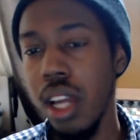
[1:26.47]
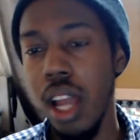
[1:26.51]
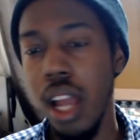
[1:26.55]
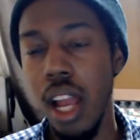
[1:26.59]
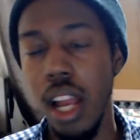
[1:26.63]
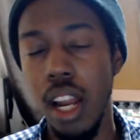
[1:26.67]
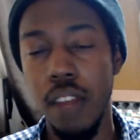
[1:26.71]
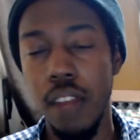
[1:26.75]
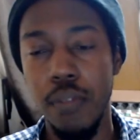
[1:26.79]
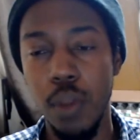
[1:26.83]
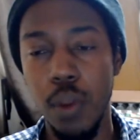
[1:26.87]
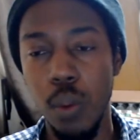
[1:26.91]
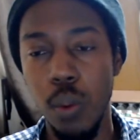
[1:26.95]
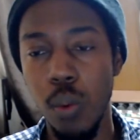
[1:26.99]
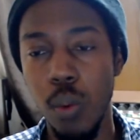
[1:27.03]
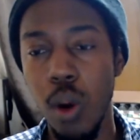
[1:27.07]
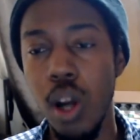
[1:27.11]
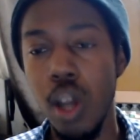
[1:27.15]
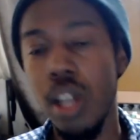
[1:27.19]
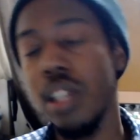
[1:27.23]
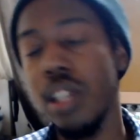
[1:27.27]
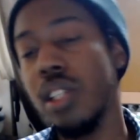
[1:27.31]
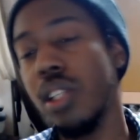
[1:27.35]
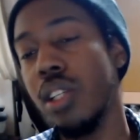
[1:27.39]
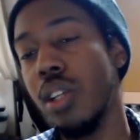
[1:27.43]
and if you
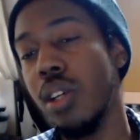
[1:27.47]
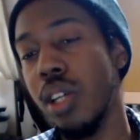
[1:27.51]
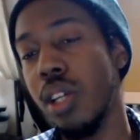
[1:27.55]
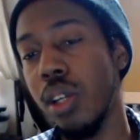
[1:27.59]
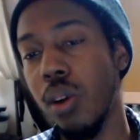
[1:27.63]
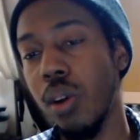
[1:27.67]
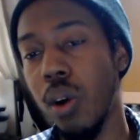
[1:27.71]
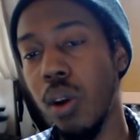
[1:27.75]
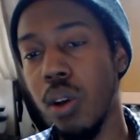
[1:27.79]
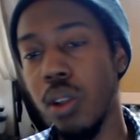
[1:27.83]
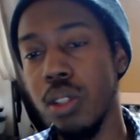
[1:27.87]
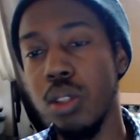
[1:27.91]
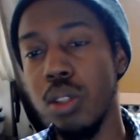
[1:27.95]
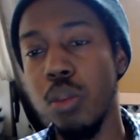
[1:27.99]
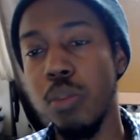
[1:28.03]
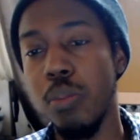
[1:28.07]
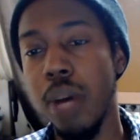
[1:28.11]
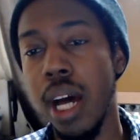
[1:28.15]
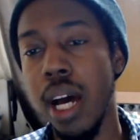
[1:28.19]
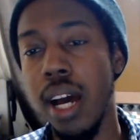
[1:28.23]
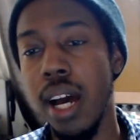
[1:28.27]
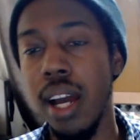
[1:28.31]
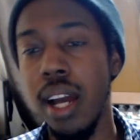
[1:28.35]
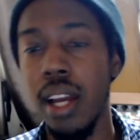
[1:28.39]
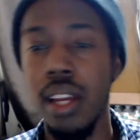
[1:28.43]
want, you can also
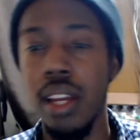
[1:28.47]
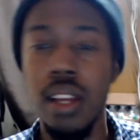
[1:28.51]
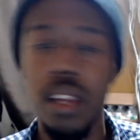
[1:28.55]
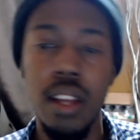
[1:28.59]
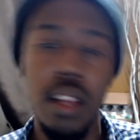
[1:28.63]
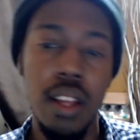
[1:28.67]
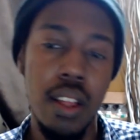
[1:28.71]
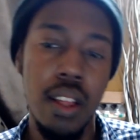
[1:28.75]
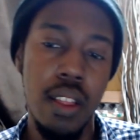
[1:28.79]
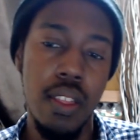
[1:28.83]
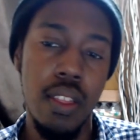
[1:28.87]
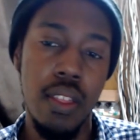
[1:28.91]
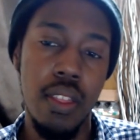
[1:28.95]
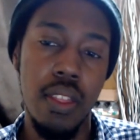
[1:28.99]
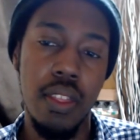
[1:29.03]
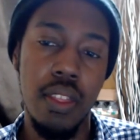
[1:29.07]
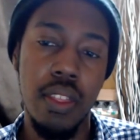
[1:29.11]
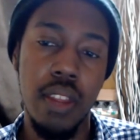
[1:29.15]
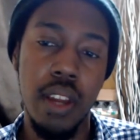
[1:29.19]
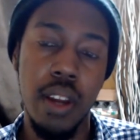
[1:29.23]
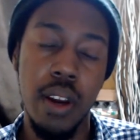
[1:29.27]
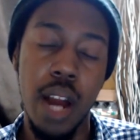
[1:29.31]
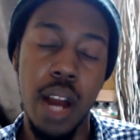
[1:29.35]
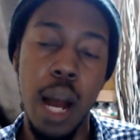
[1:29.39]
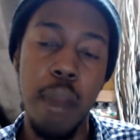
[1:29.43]
buy
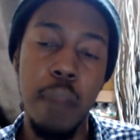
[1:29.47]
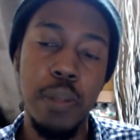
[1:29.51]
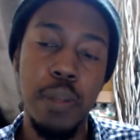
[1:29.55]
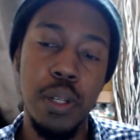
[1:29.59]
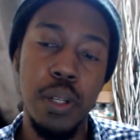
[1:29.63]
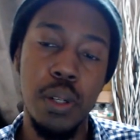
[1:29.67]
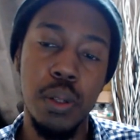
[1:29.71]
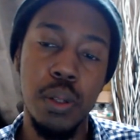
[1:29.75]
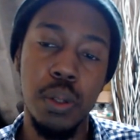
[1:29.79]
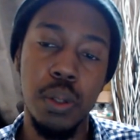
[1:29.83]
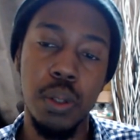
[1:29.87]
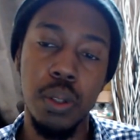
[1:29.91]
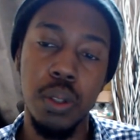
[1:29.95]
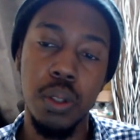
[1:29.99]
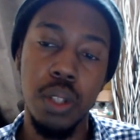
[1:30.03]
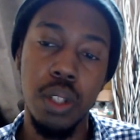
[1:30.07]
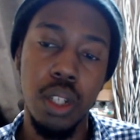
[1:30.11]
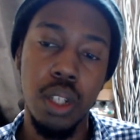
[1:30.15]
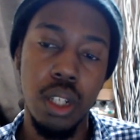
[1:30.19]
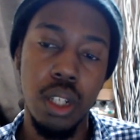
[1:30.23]
their optional